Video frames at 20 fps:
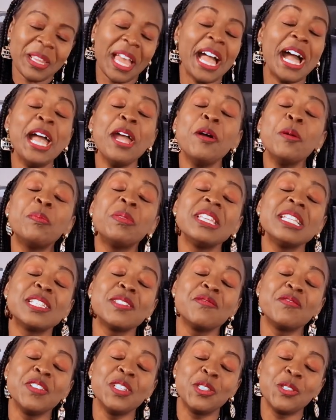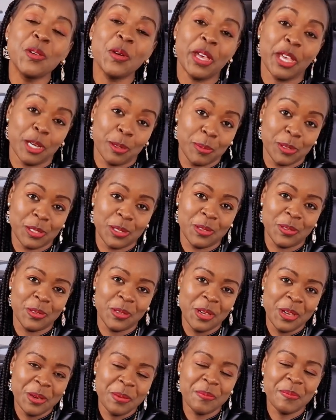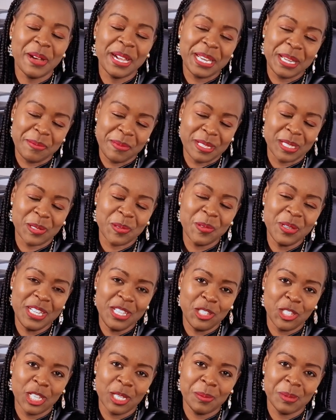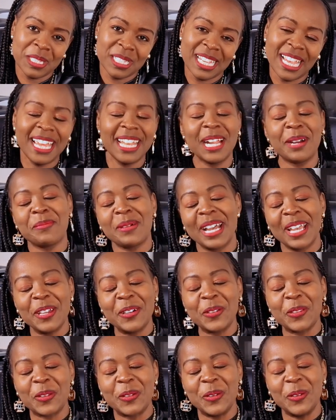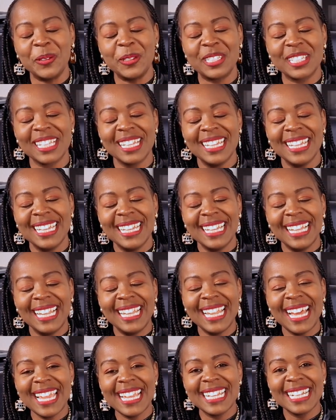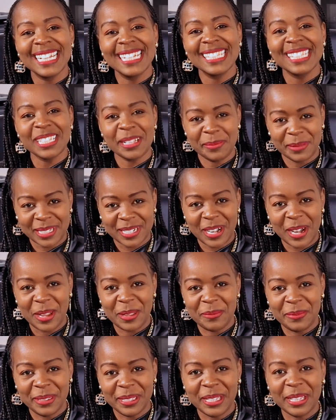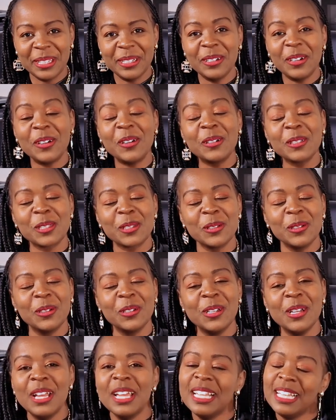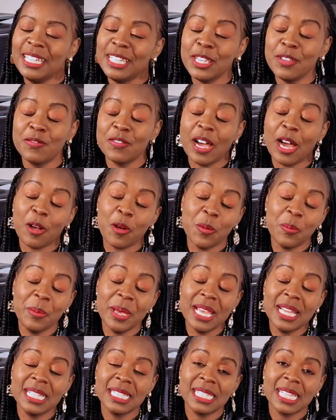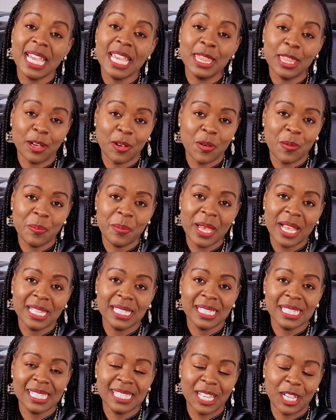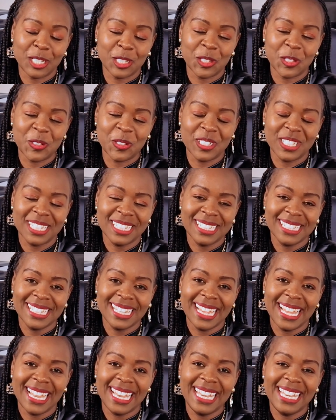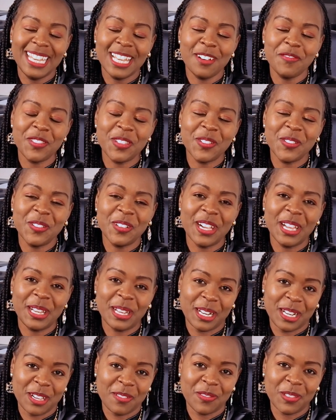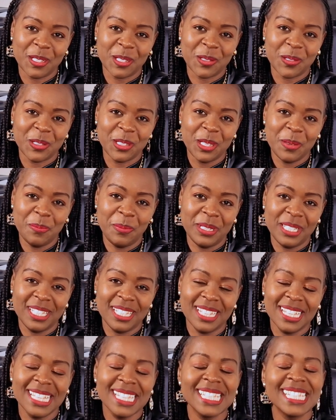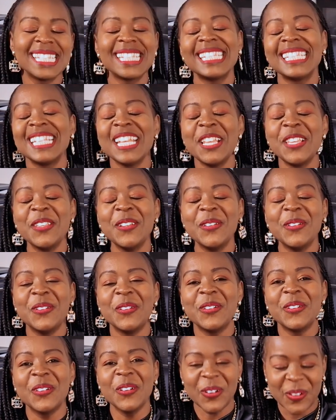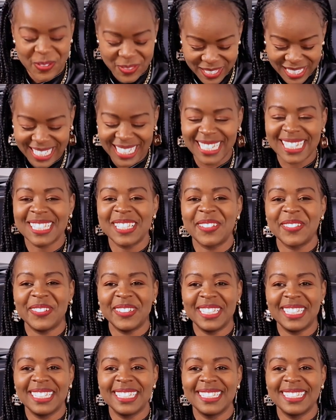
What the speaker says: I hope this video helps you. My name is Winnie James and I'm a health coach. Like, subscribe, and also leave a comment in the comments section. Love you, and I love you so deeply. See you on the next one.